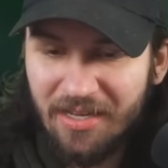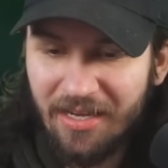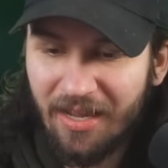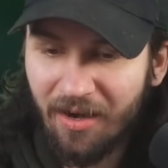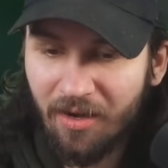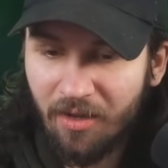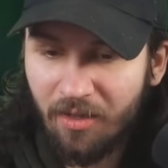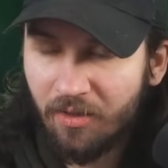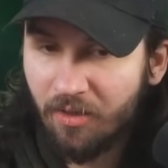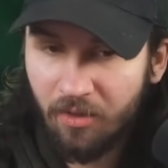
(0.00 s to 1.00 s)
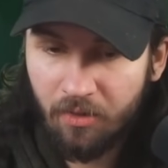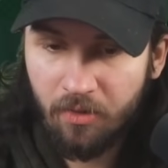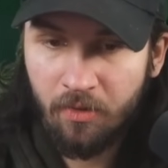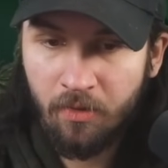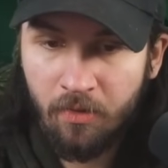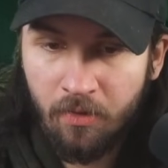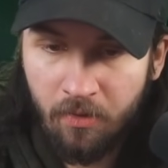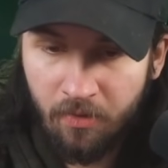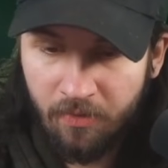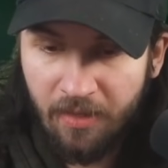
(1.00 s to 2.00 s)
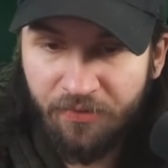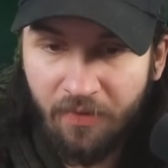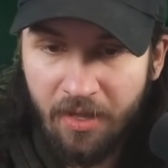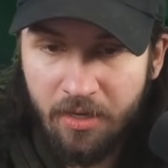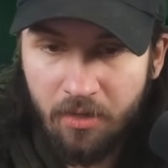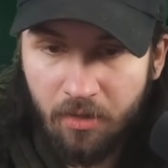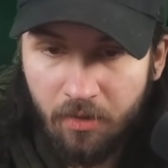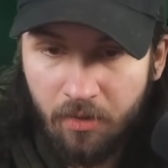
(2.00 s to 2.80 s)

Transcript: good here. That's fine.